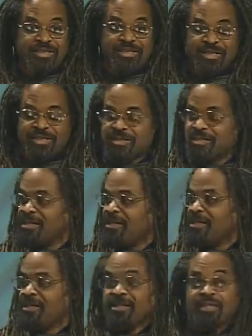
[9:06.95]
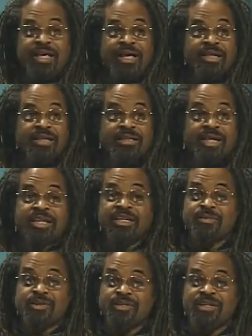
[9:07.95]
this, that Lane
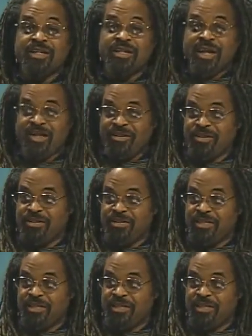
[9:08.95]
Community College